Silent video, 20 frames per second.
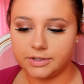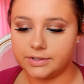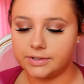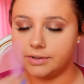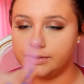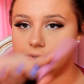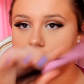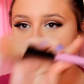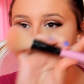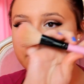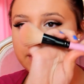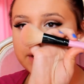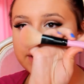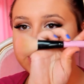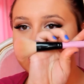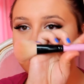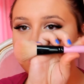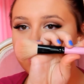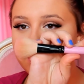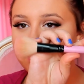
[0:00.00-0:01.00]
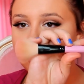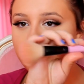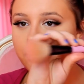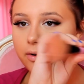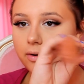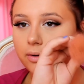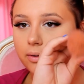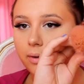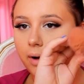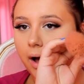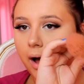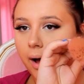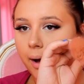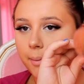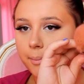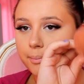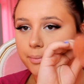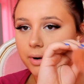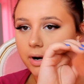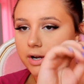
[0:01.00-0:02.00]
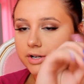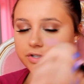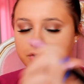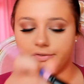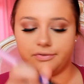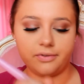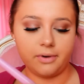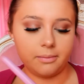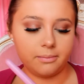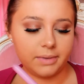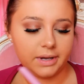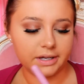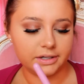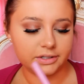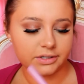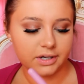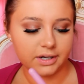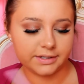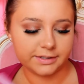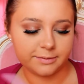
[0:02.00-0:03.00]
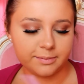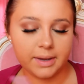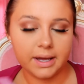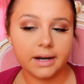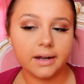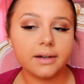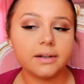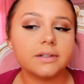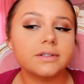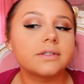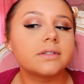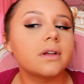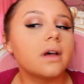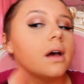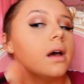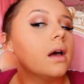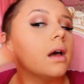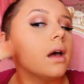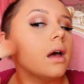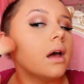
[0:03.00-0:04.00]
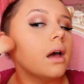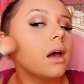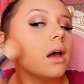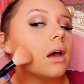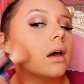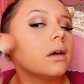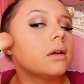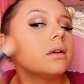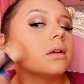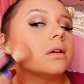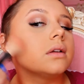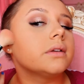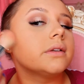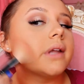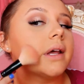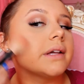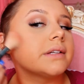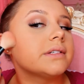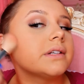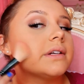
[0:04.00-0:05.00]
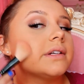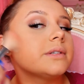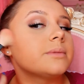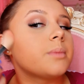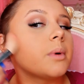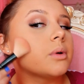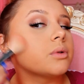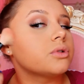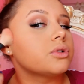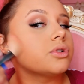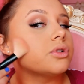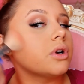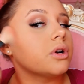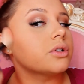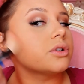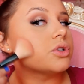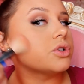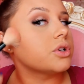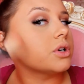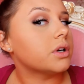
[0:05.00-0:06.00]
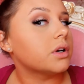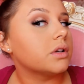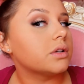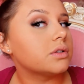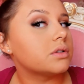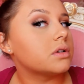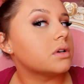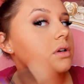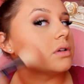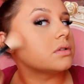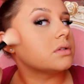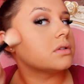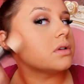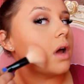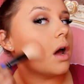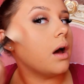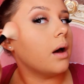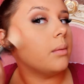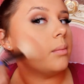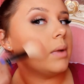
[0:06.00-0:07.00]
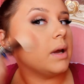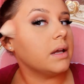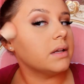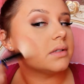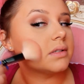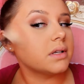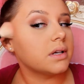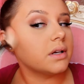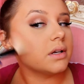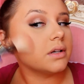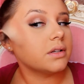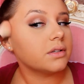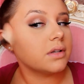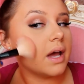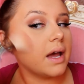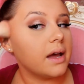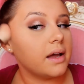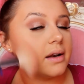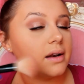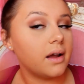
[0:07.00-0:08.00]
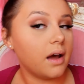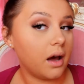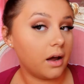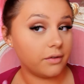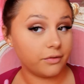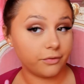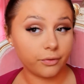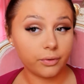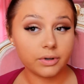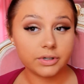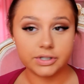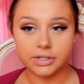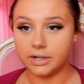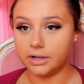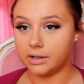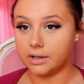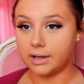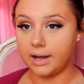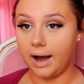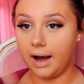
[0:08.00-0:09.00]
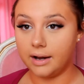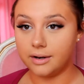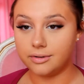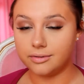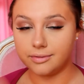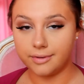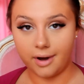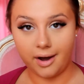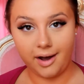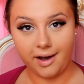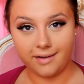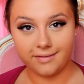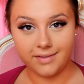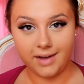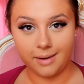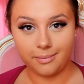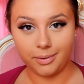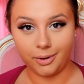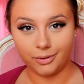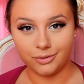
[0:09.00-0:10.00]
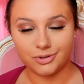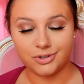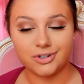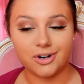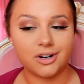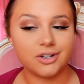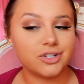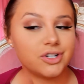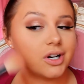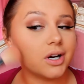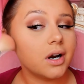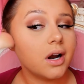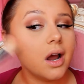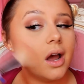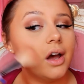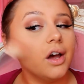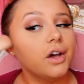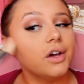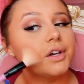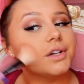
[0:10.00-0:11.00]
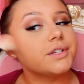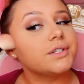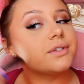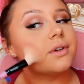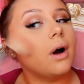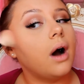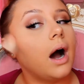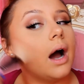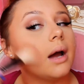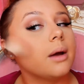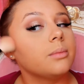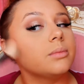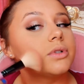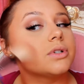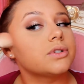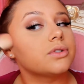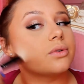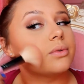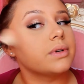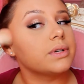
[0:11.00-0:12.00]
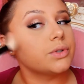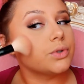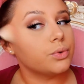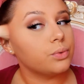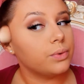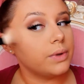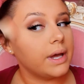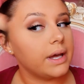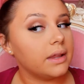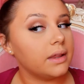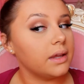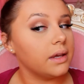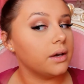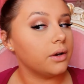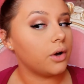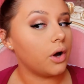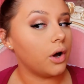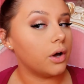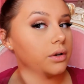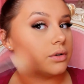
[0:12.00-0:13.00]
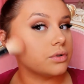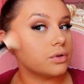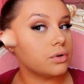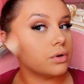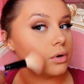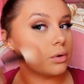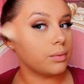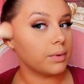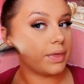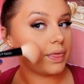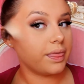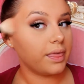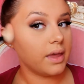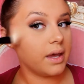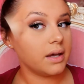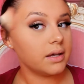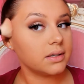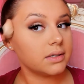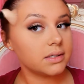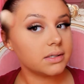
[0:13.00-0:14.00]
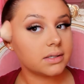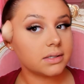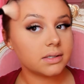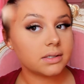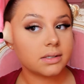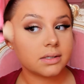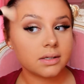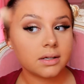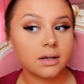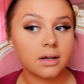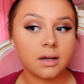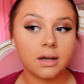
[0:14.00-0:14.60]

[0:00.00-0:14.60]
just using this little brush from BH Cosmetics. And Desi's bone structure is just amazing, and unfortunately I do not have that bone structure. So I'm just going to lightly contour with this